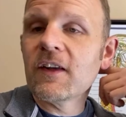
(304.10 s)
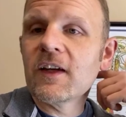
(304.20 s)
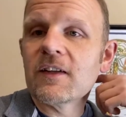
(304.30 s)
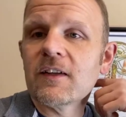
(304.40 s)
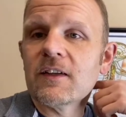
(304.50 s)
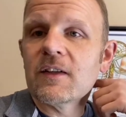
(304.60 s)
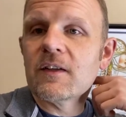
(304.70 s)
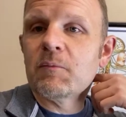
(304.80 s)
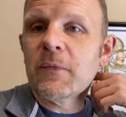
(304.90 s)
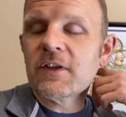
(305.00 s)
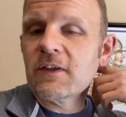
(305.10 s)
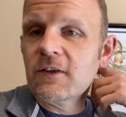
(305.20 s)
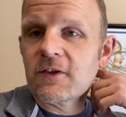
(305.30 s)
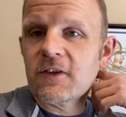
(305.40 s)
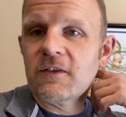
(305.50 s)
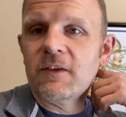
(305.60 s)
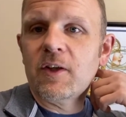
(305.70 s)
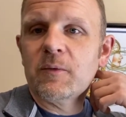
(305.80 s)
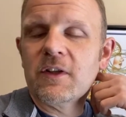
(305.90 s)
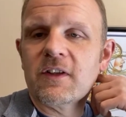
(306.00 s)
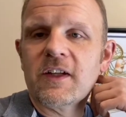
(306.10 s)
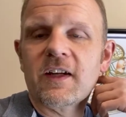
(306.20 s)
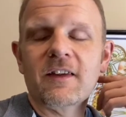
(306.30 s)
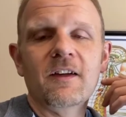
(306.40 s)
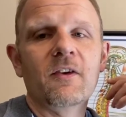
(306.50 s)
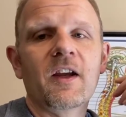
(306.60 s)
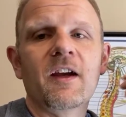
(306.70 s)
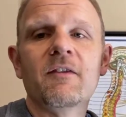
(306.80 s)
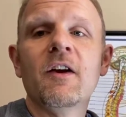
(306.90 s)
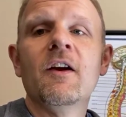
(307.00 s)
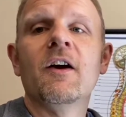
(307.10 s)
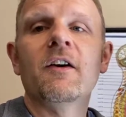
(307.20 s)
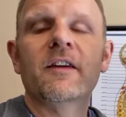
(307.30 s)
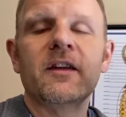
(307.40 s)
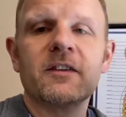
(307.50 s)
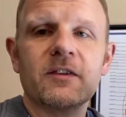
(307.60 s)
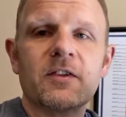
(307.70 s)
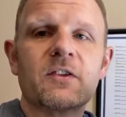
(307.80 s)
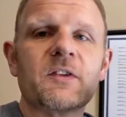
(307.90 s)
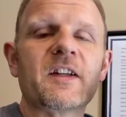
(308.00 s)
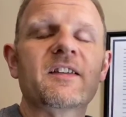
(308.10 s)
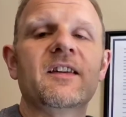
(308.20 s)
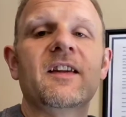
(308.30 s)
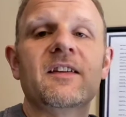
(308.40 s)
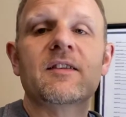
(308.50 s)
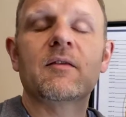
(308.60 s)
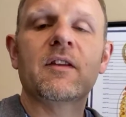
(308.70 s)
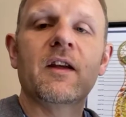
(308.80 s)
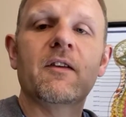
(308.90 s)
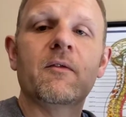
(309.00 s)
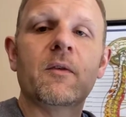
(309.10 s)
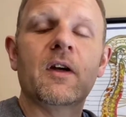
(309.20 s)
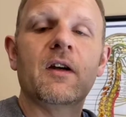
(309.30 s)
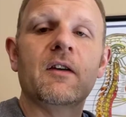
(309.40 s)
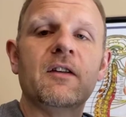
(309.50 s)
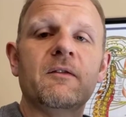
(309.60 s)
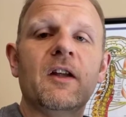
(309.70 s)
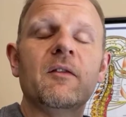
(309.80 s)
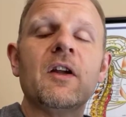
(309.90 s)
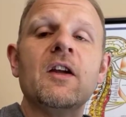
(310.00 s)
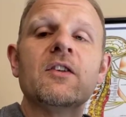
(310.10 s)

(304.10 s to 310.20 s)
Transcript: that musculature developed in their neck. They don't have all the years of stress and things that have developed.